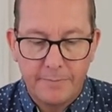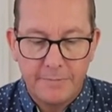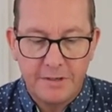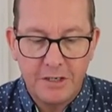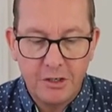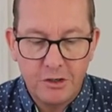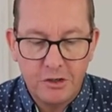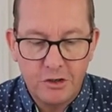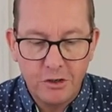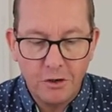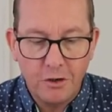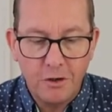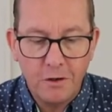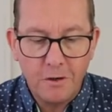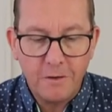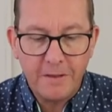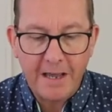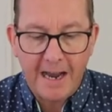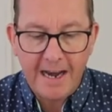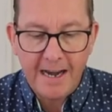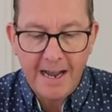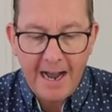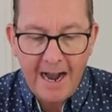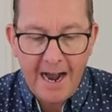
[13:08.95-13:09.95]
To do
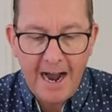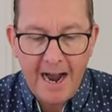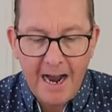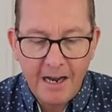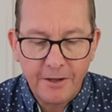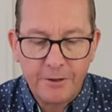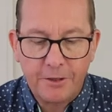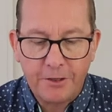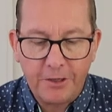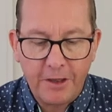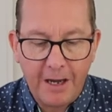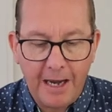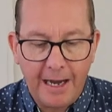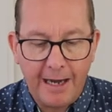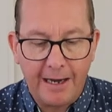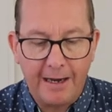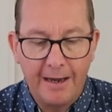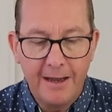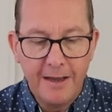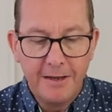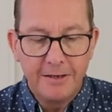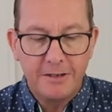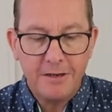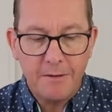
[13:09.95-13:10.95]
that hard
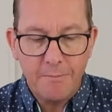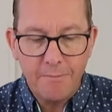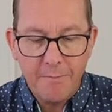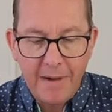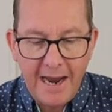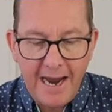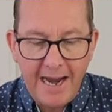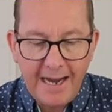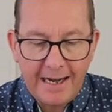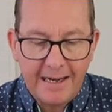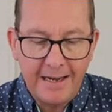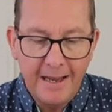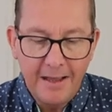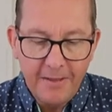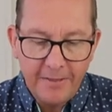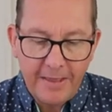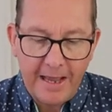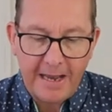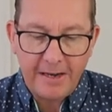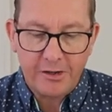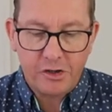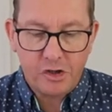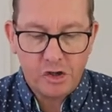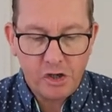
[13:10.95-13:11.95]
thing, to make
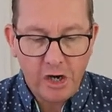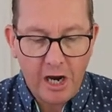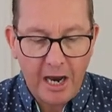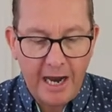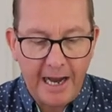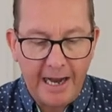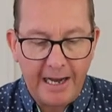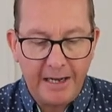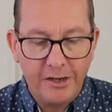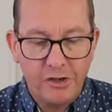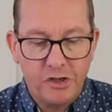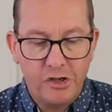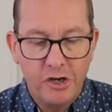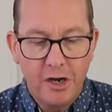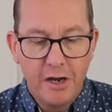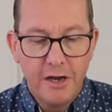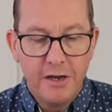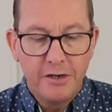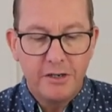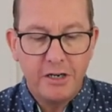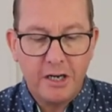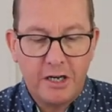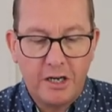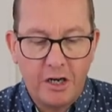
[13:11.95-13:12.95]
that change,
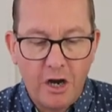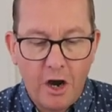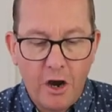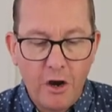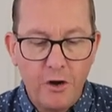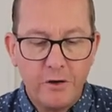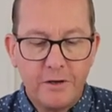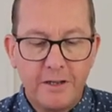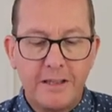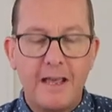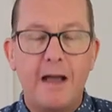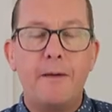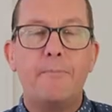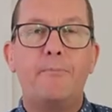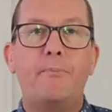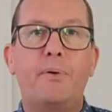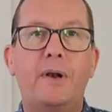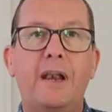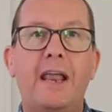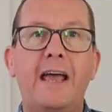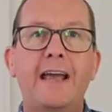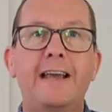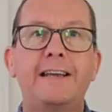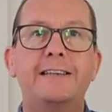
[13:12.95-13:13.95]
to go to that
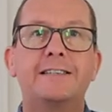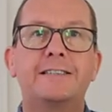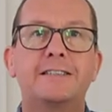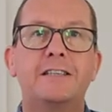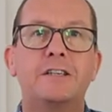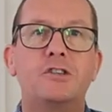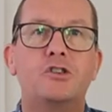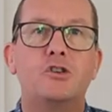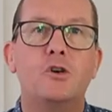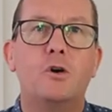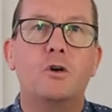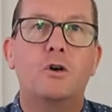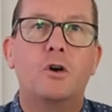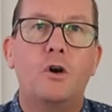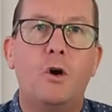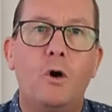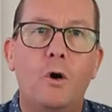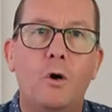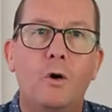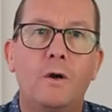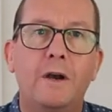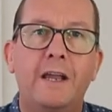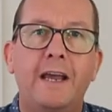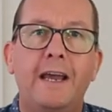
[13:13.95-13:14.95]
place that you're
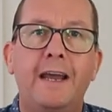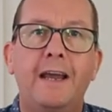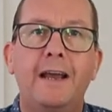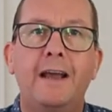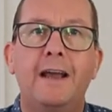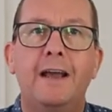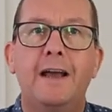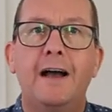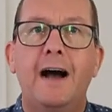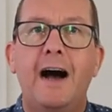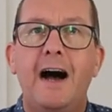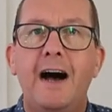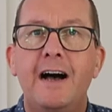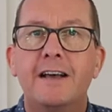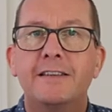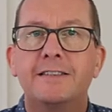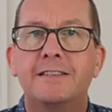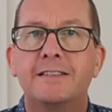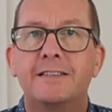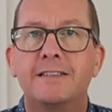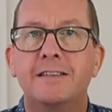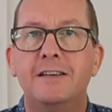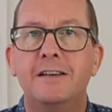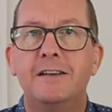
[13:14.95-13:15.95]
calling
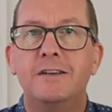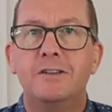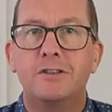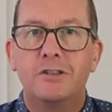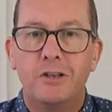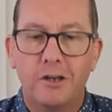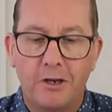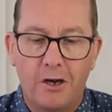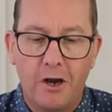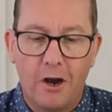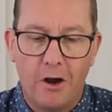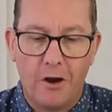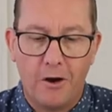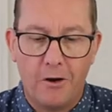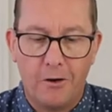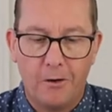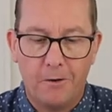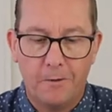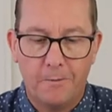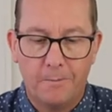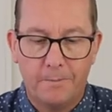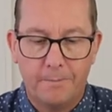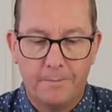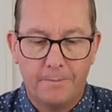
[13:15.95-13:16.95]
us to
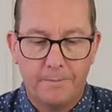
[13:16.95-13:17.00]
go.